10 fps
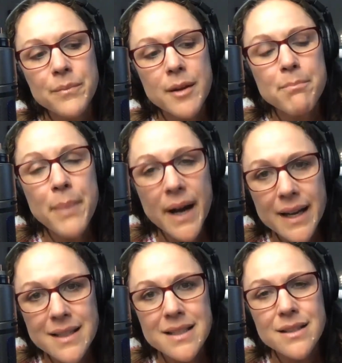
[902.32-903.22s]

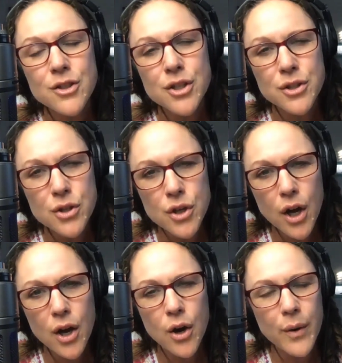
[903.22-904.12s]
But just
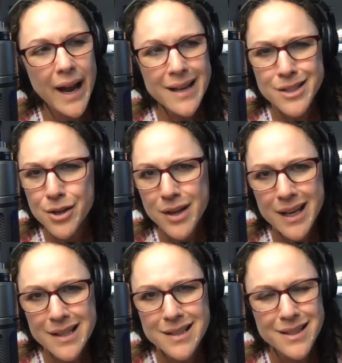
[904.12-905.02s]
know, ask your
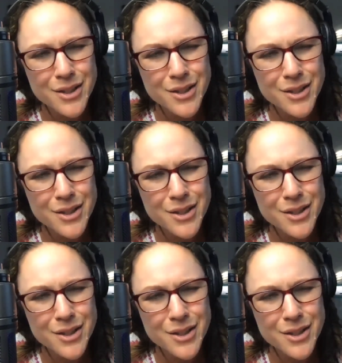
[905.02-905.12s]
kids.